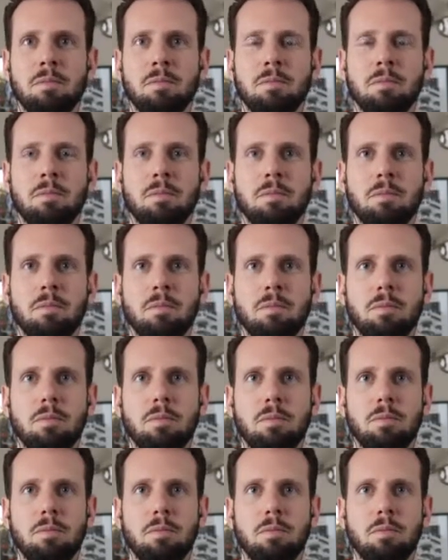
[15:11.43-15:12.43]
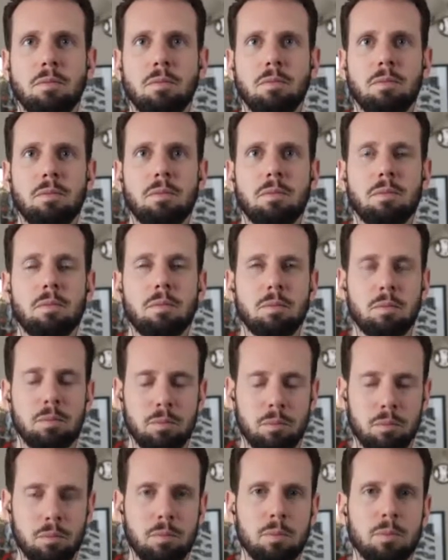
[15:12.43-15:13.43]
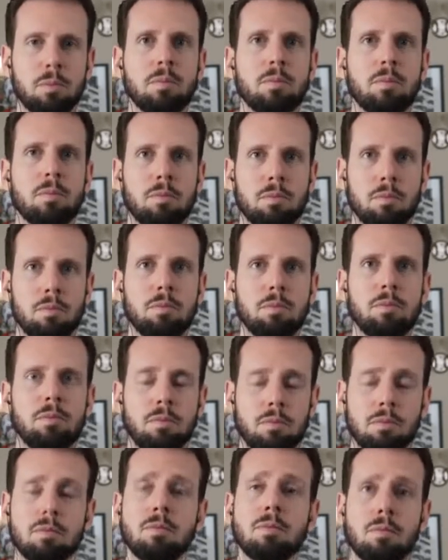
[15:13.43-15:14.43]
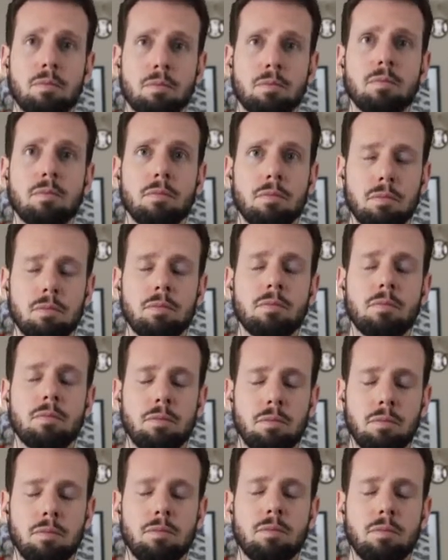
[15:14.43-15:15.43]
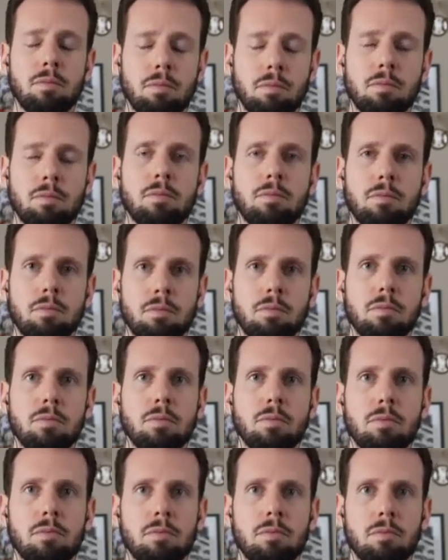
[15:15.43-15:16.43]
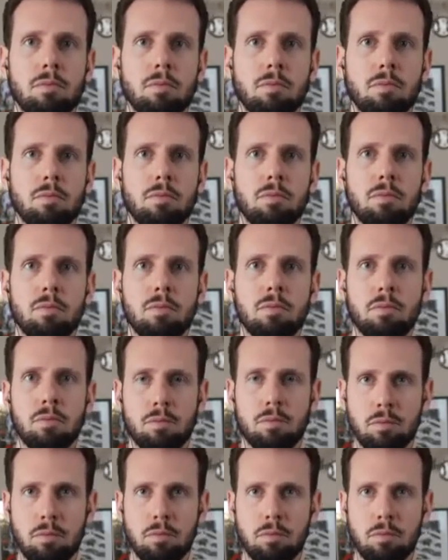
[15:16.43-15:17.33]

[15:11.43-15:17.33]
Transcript: No words are spoken by the person on screen.